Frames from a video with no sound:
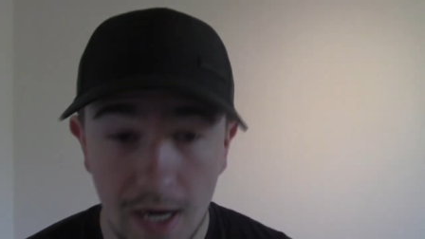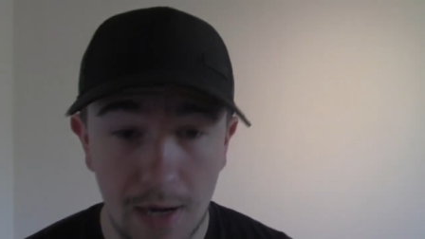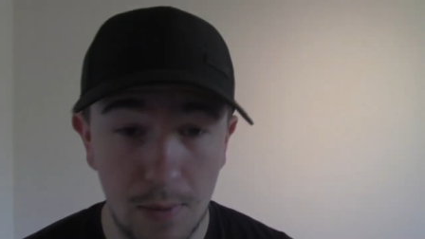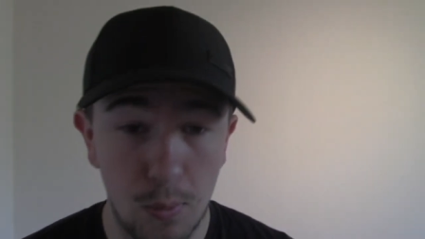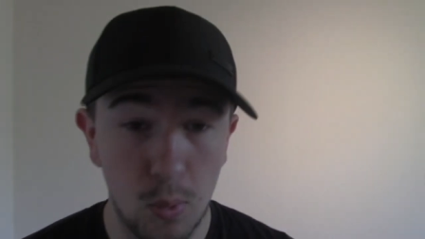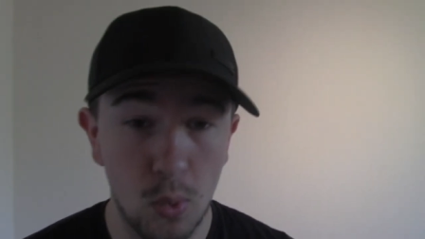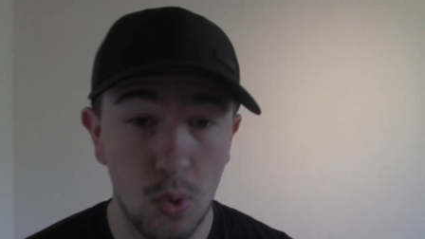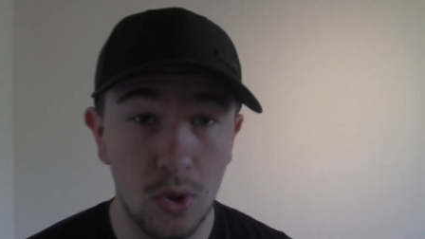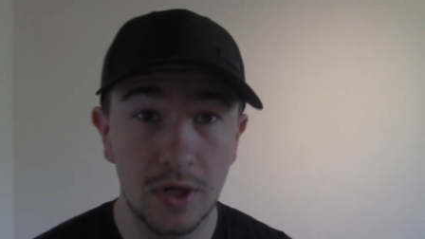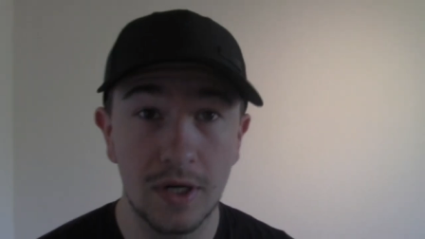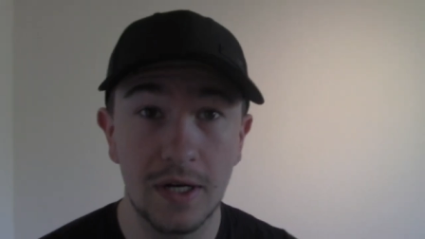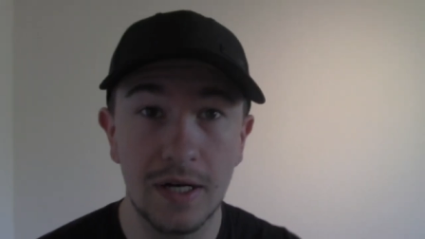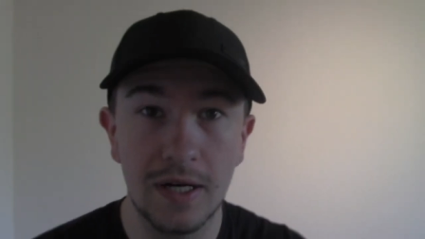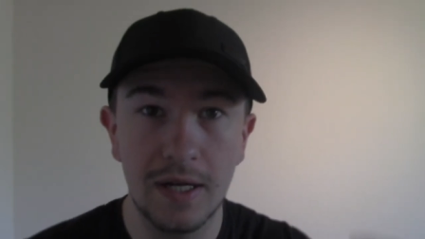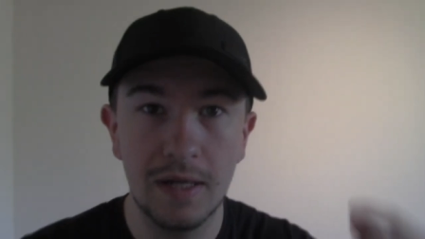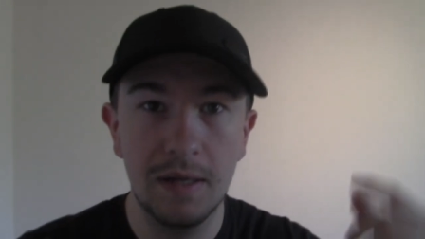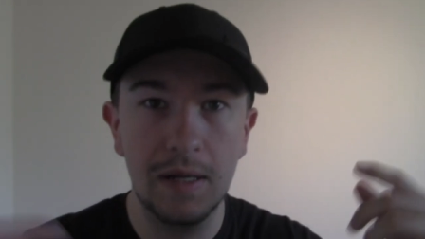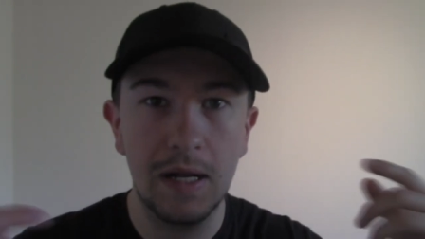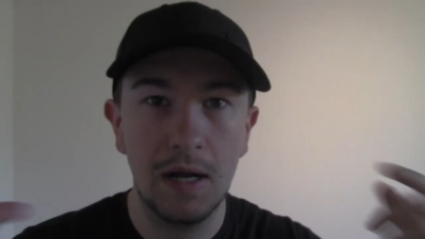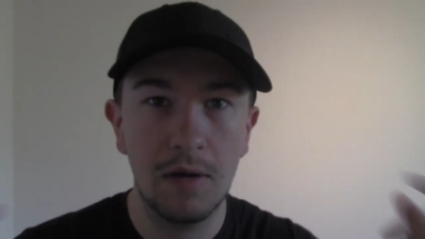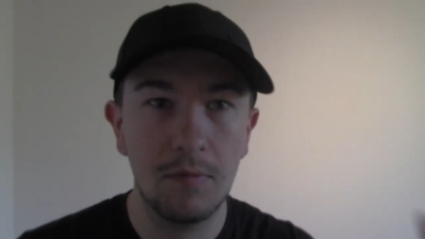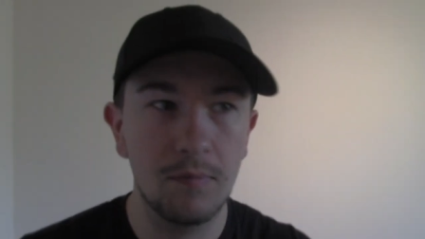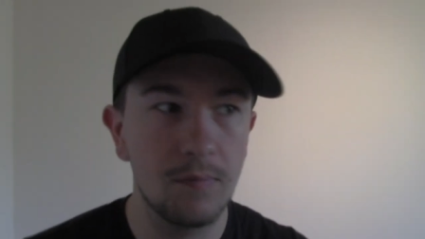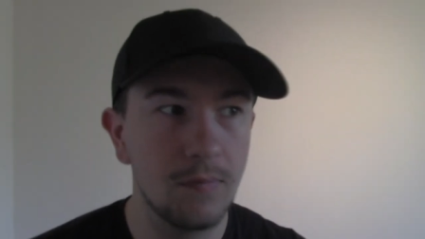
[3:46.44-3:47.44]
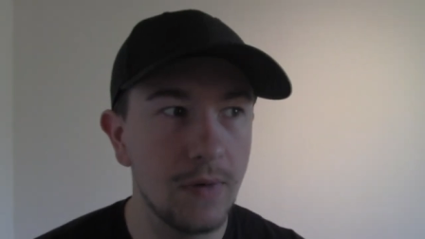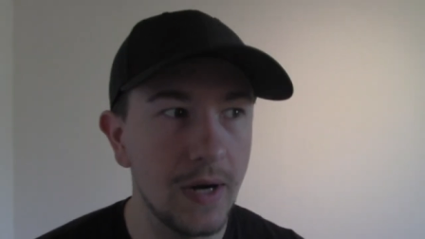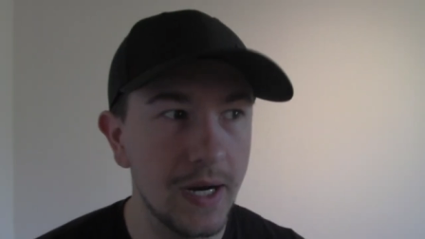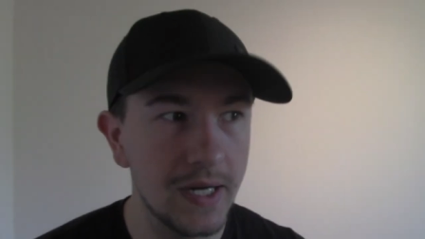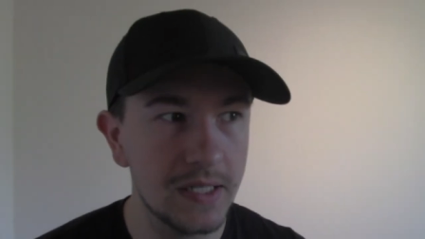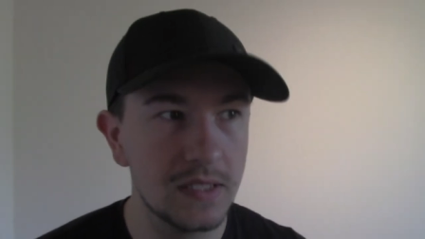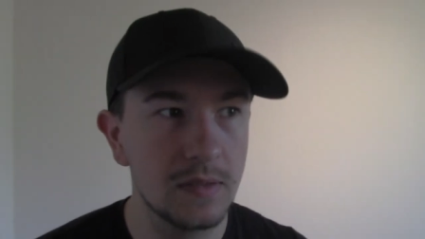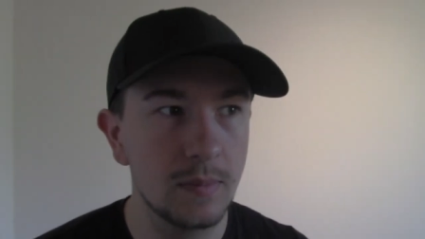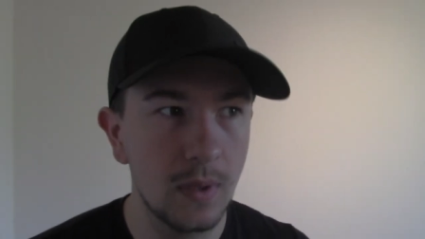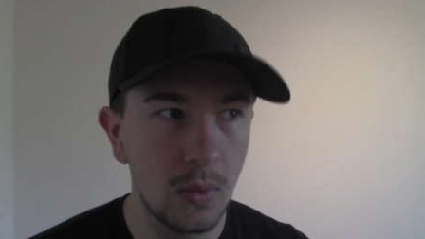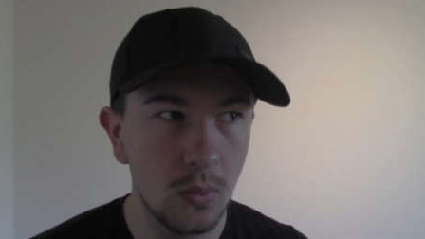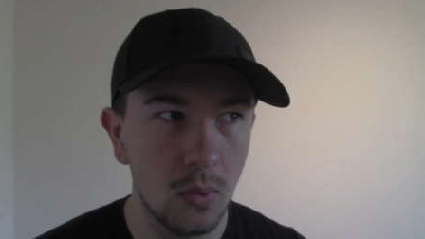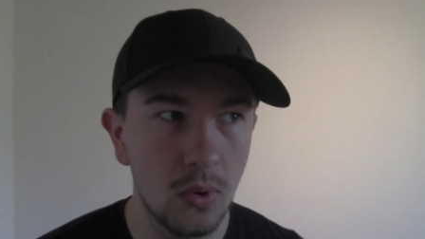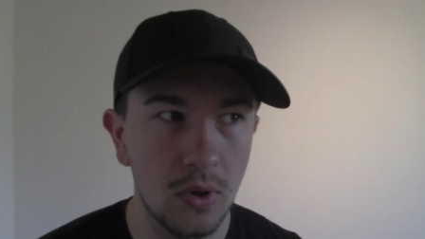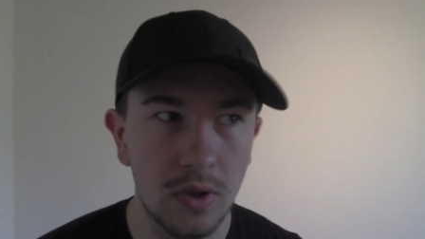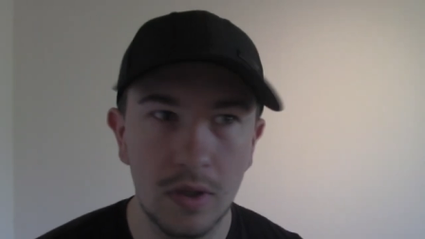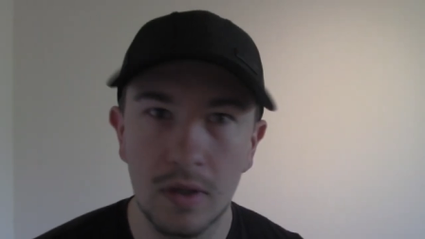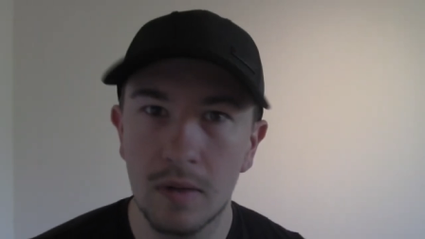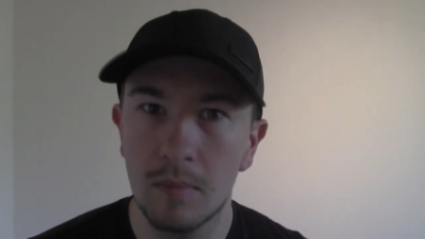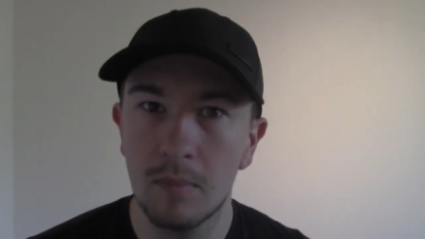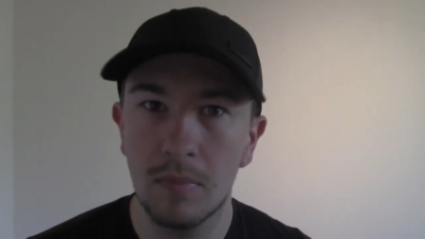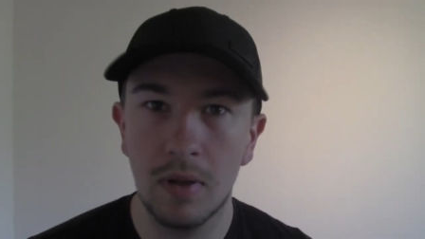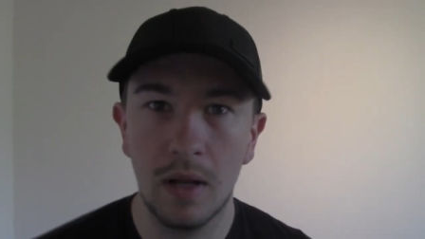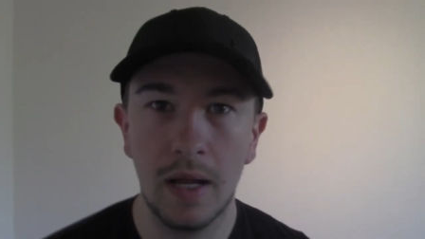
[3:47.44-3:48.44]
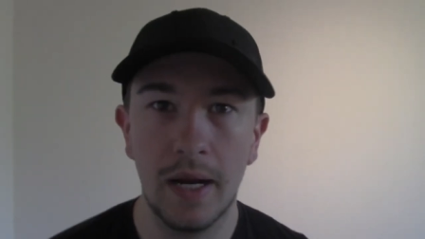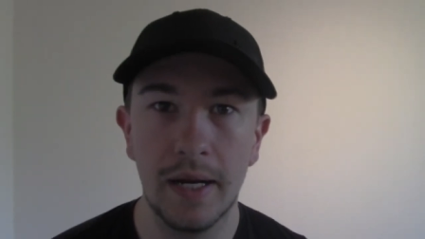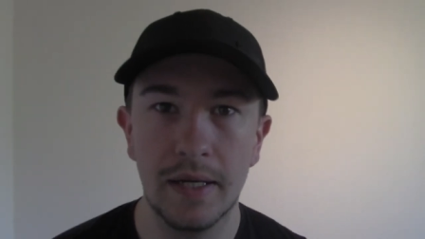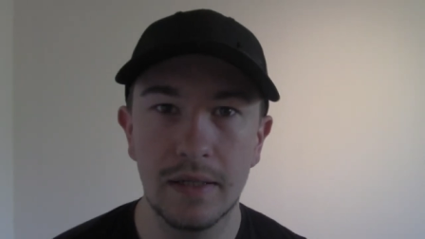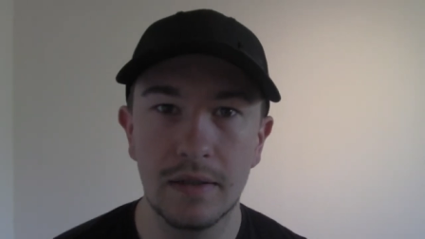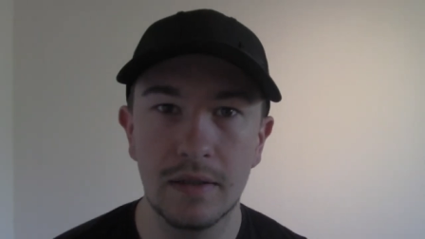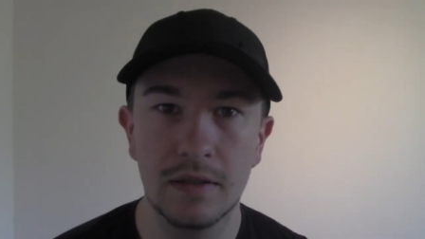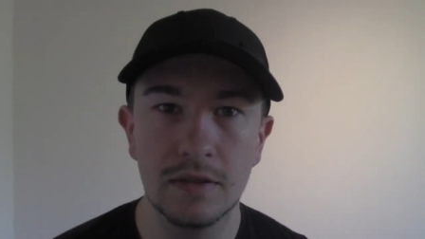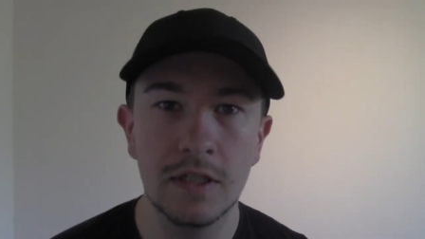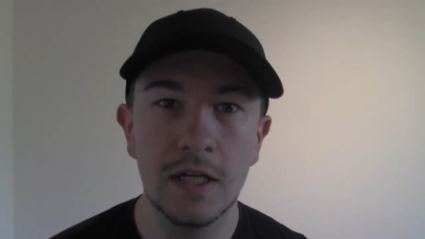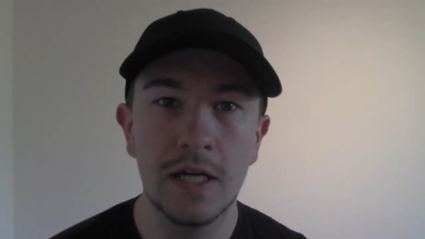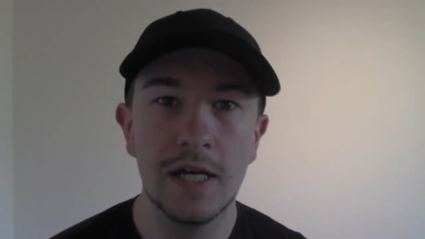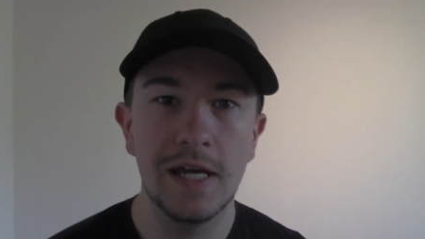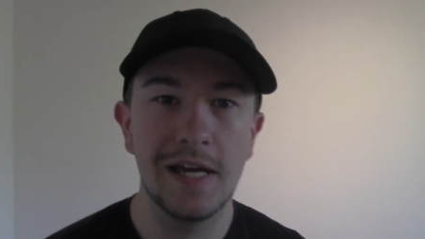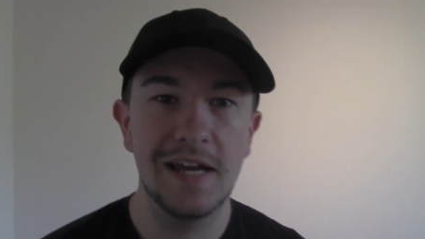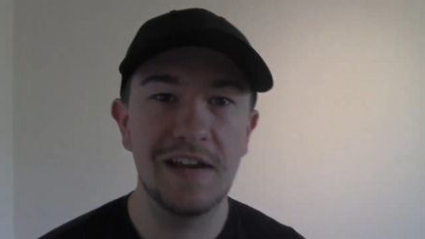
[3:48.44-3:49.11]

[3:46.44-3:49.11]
I've working in, I've actually been working in blindness.